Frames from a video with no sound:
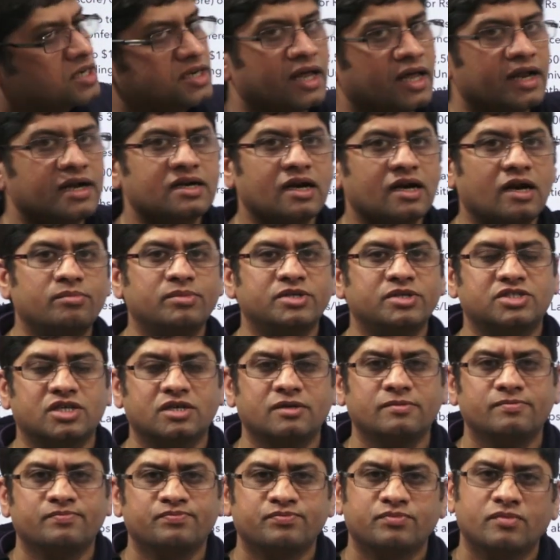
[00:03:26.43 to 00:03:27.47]
a direct
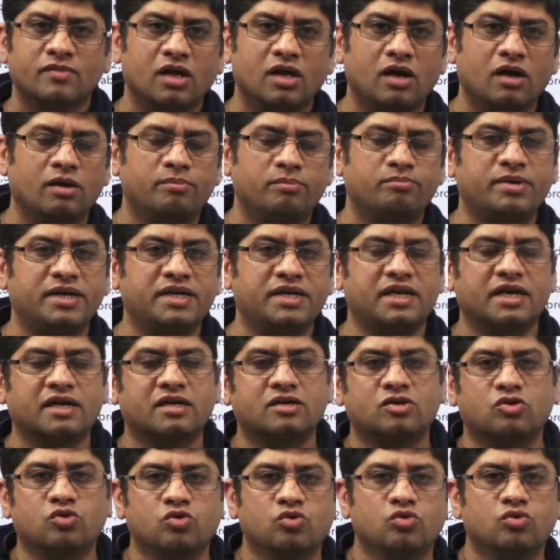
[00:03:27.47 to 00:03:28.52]
admission,
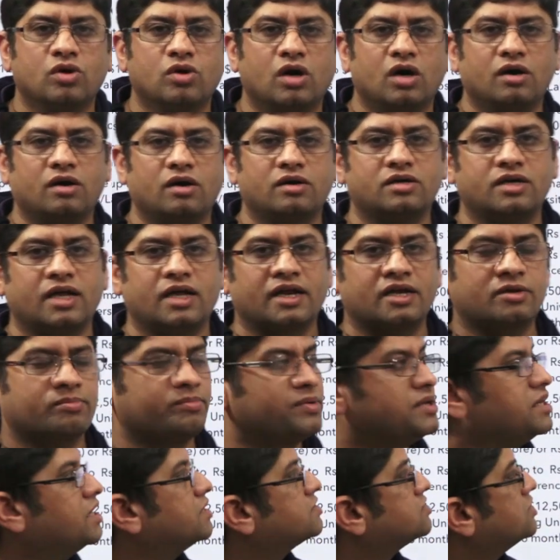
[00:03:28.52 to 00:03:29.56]
BTech to direct
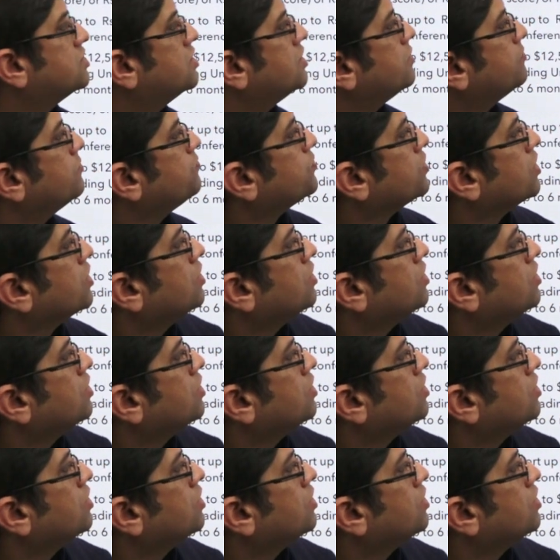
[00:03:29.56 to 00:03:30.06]
PhD.